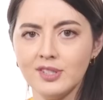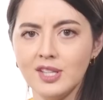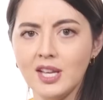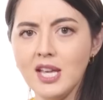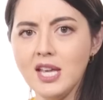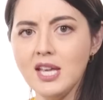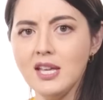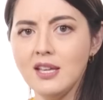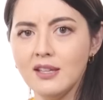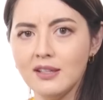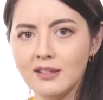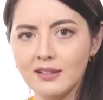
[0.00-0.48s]

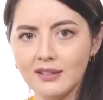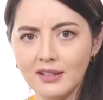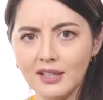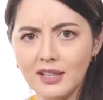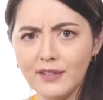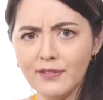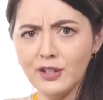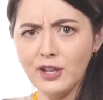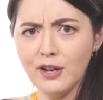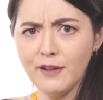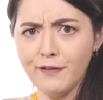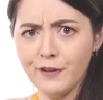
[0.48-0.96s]
See?
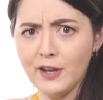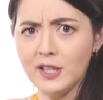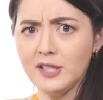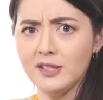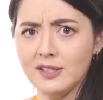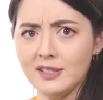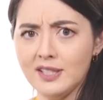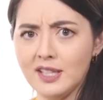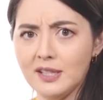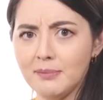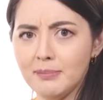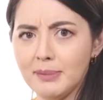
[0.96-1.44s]
Even our
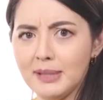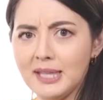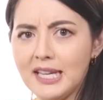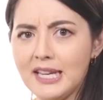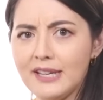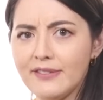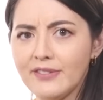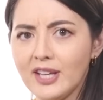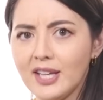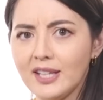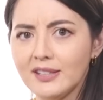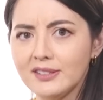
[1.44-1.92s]
friends didn't
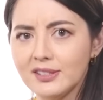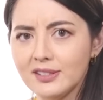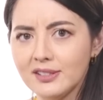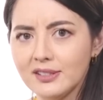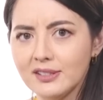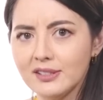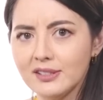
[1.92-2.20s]
believe it.